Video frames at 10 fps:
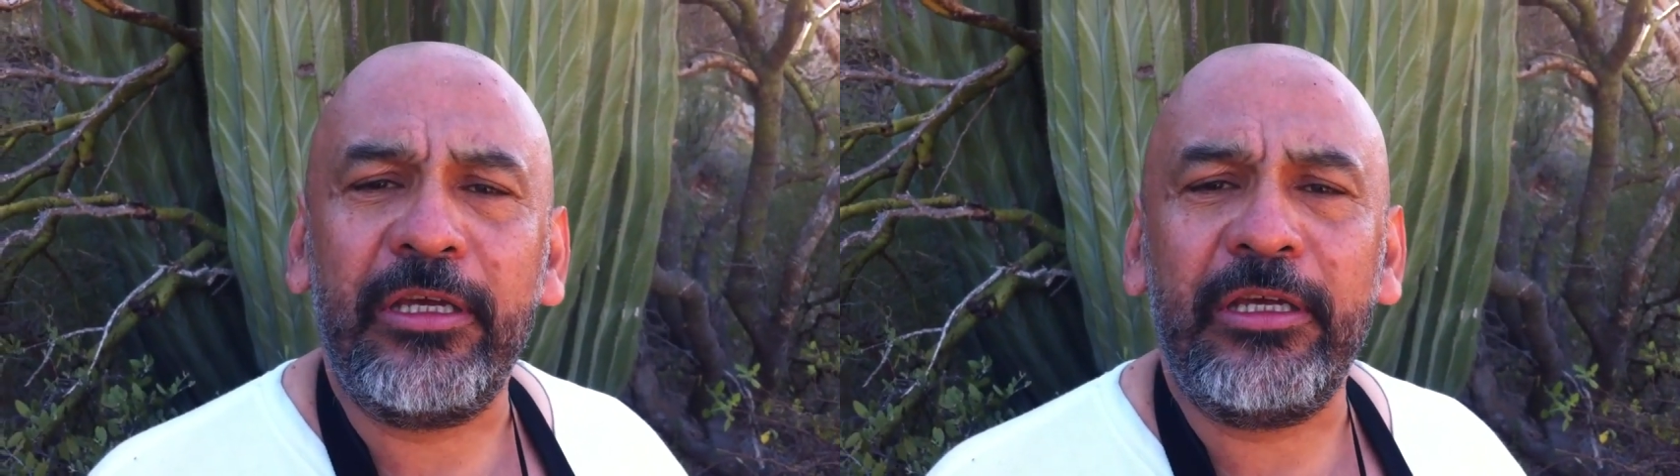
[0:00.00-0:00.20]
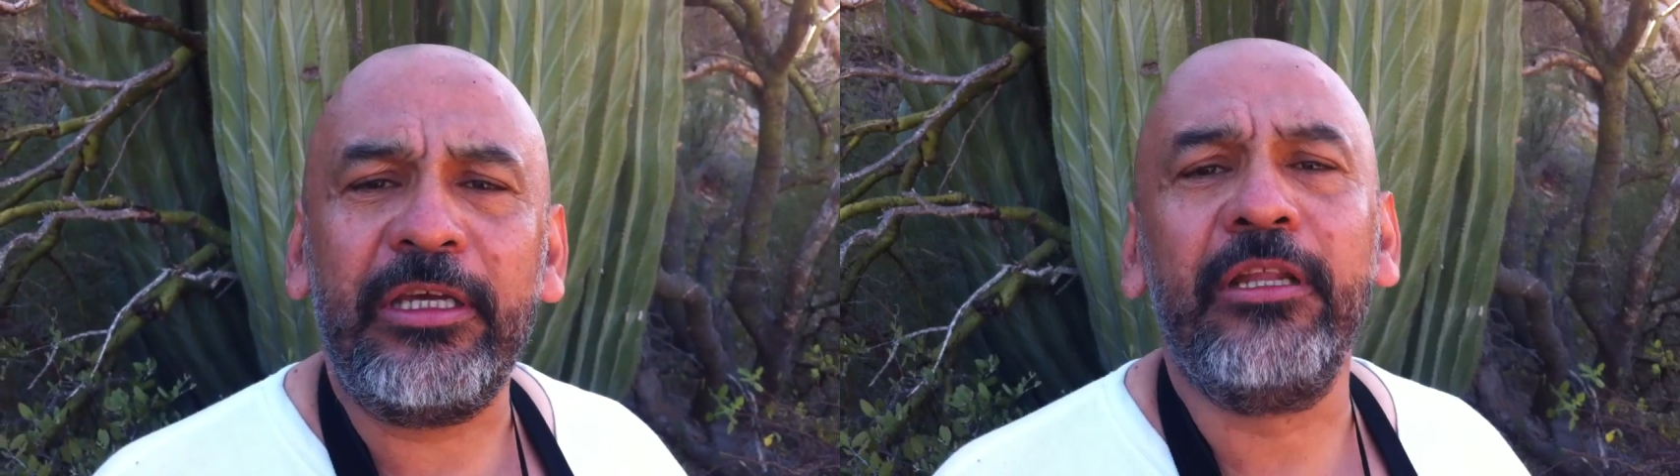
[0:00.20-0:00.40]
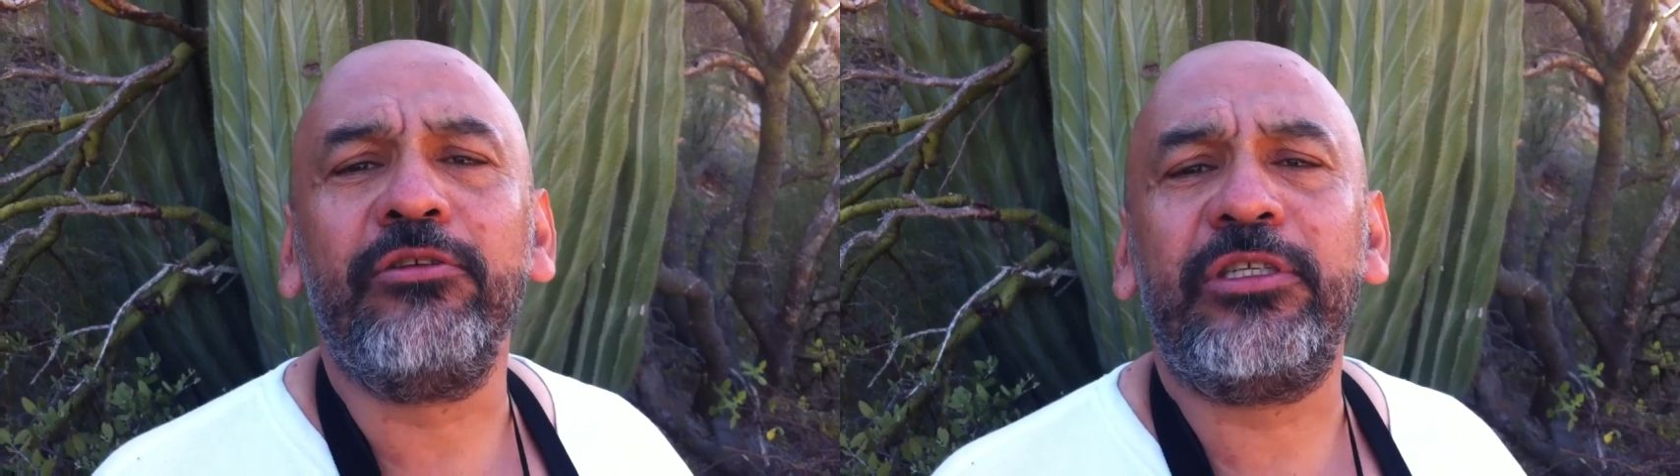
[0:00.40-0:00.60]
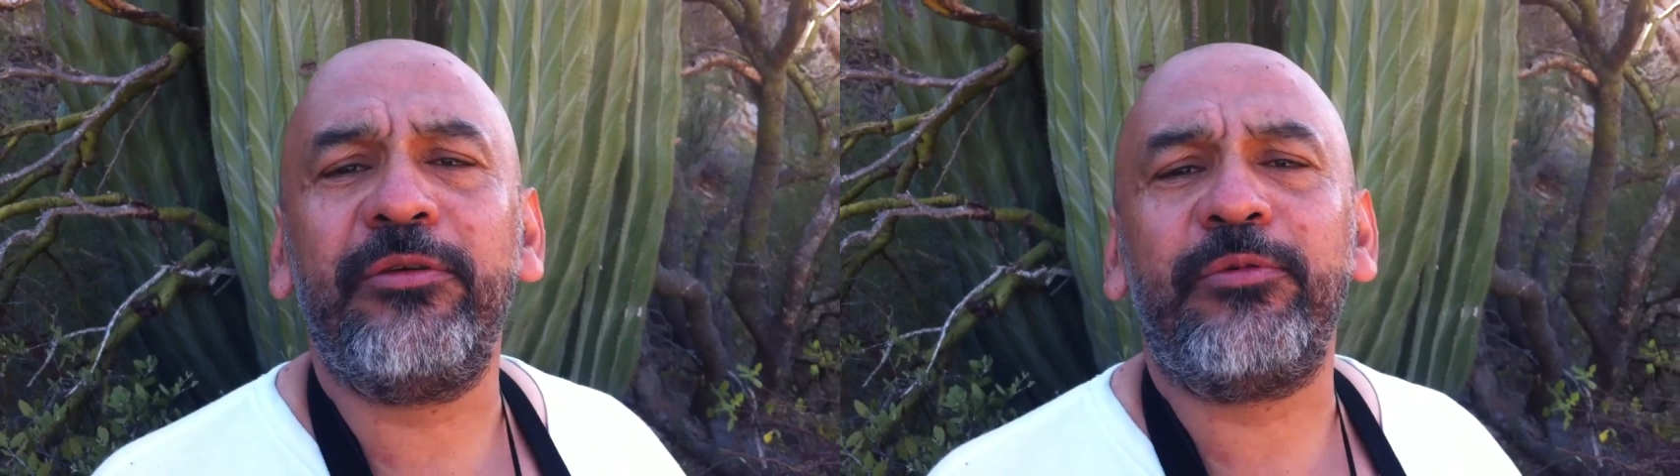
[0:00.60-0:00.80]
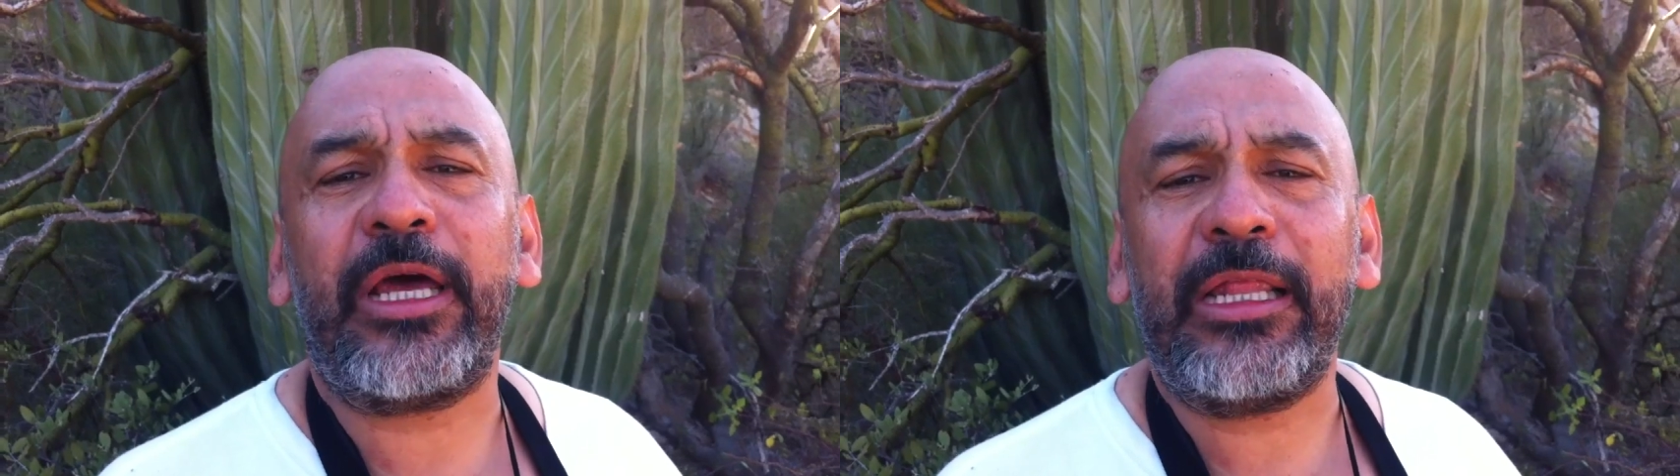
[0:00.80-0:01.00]

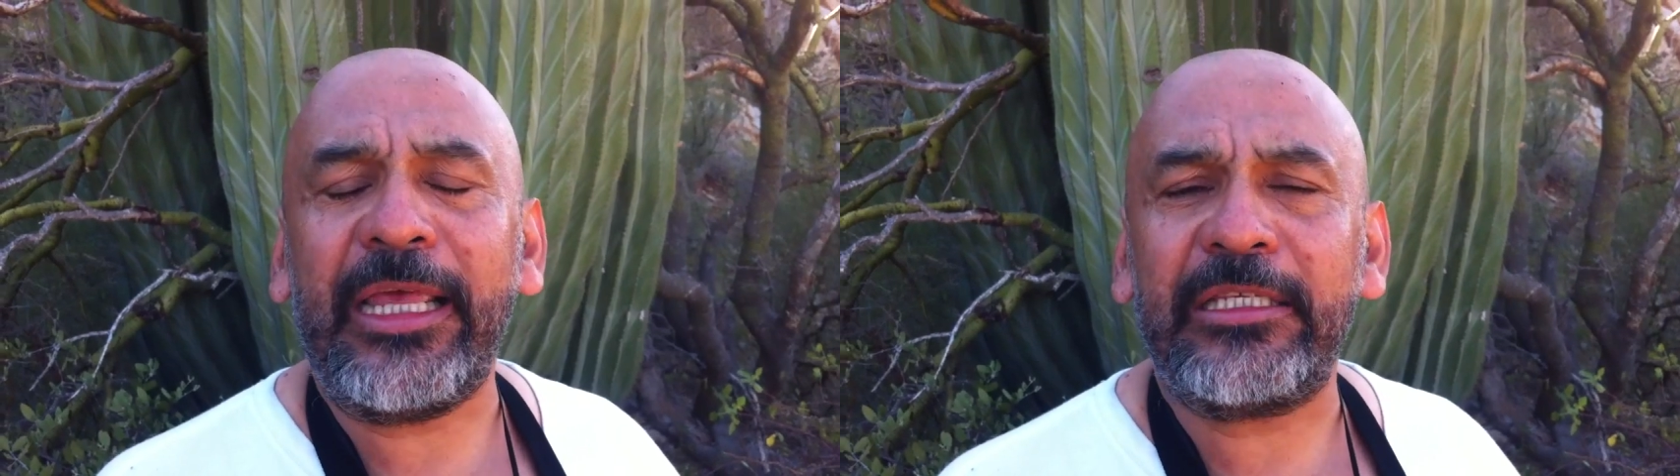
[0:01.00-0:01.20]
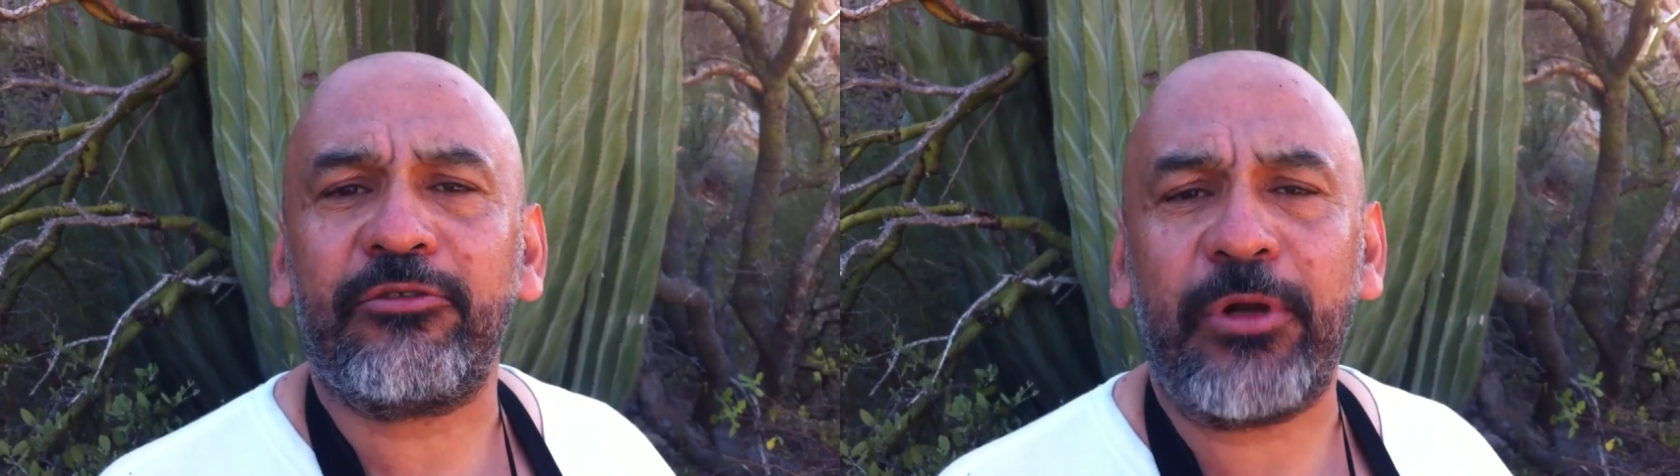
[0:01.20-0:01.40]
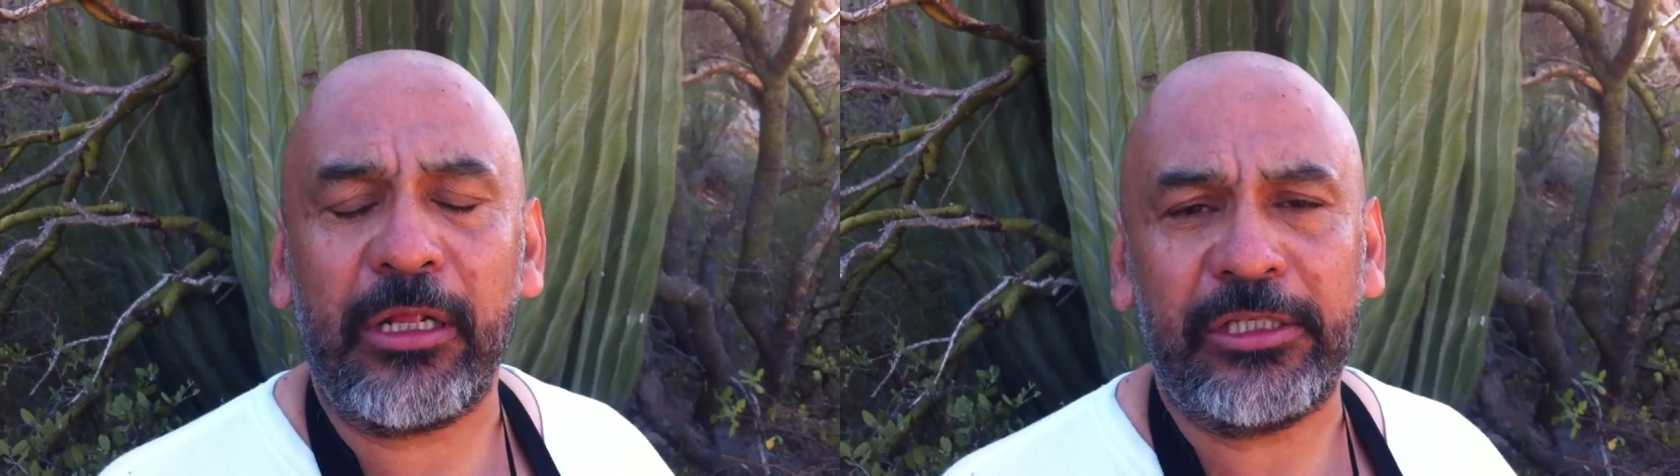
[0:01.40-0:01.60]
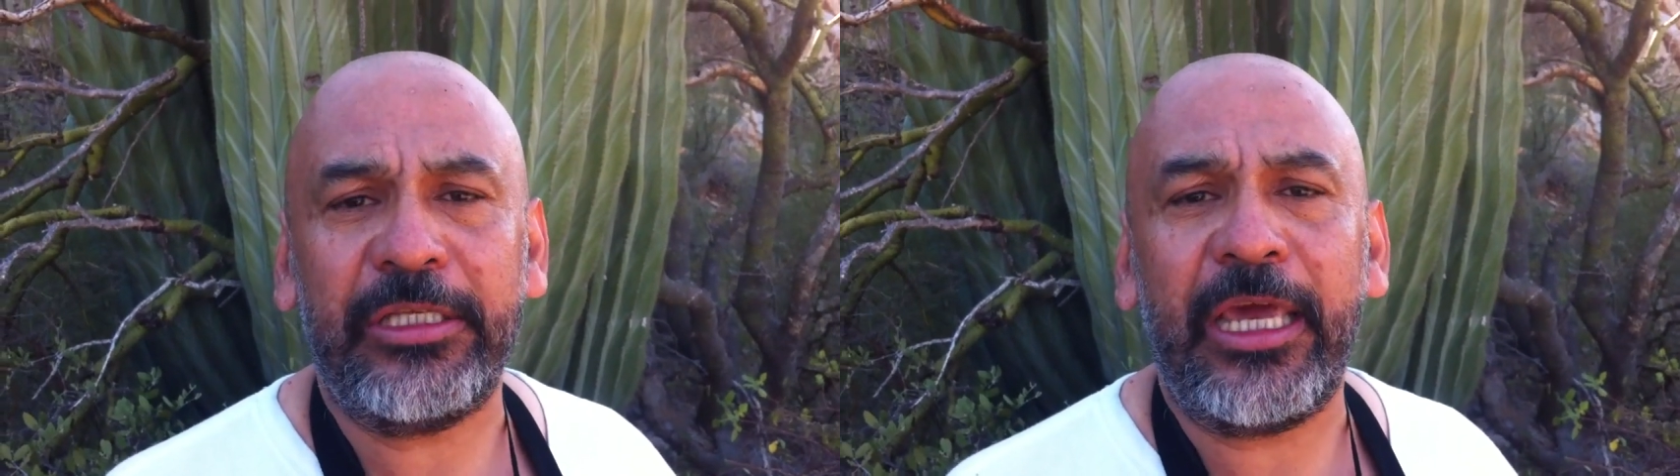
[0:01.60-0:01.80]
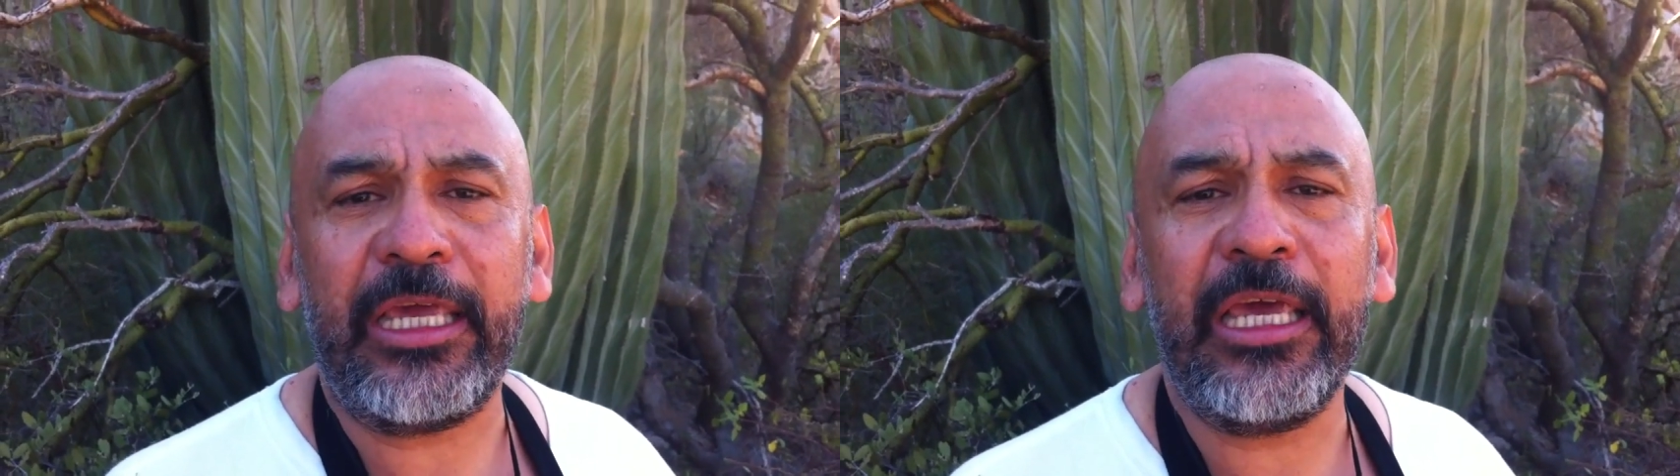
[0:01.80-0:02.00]
elusive
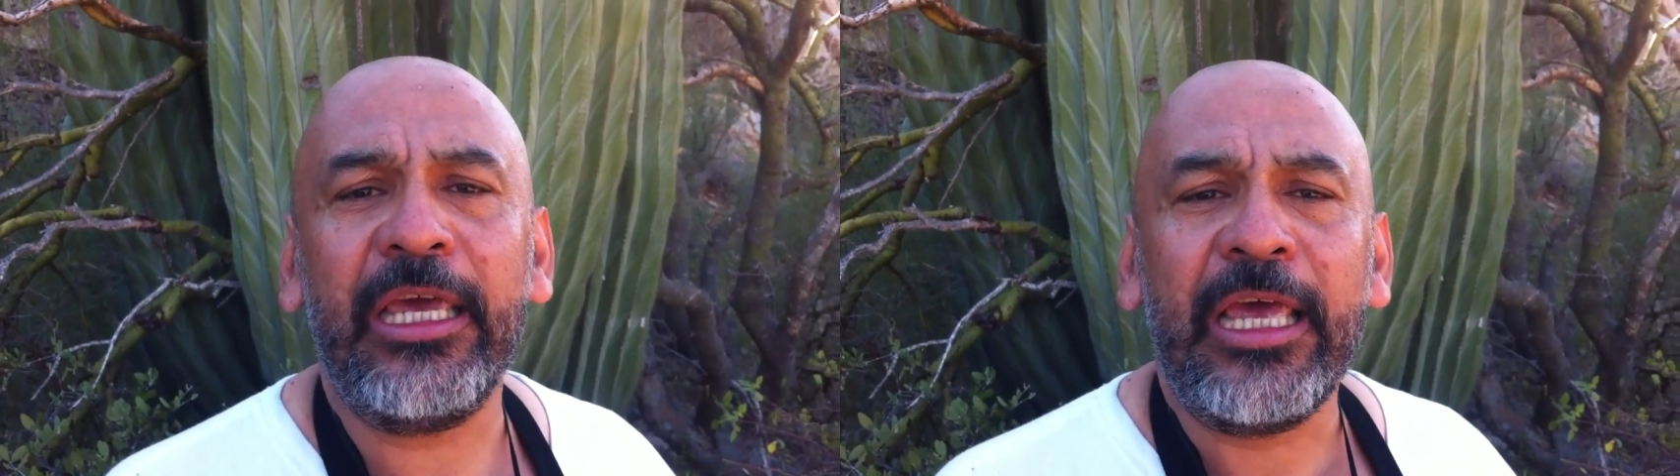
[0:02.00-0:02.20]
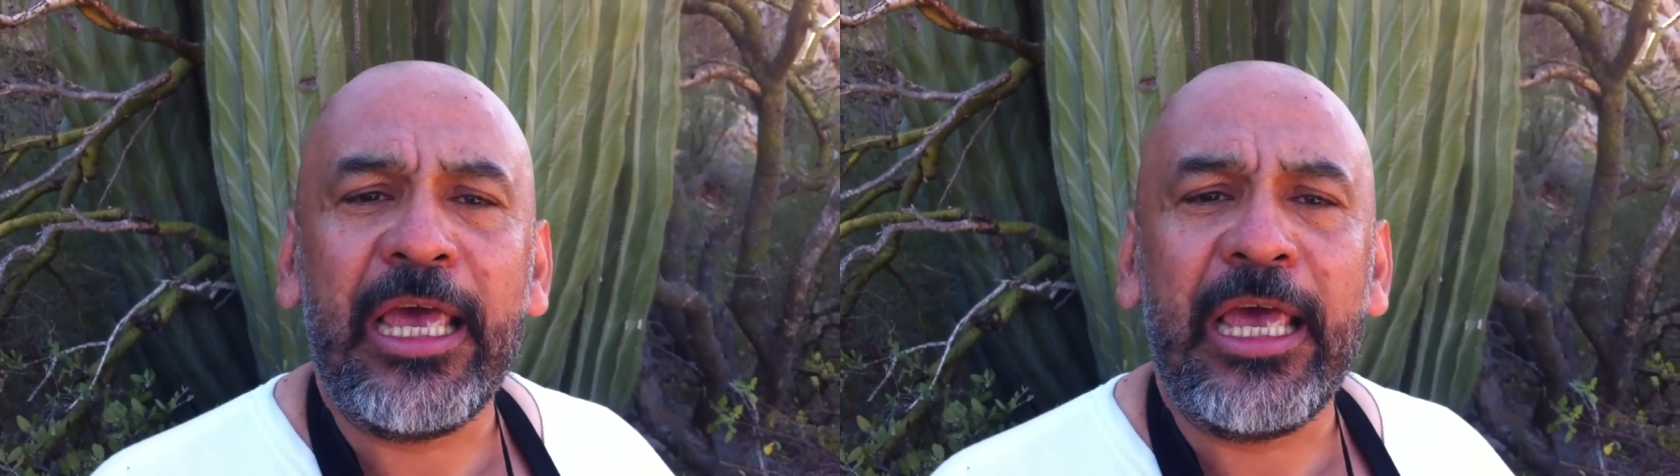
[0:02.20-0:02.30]
rattlesnake,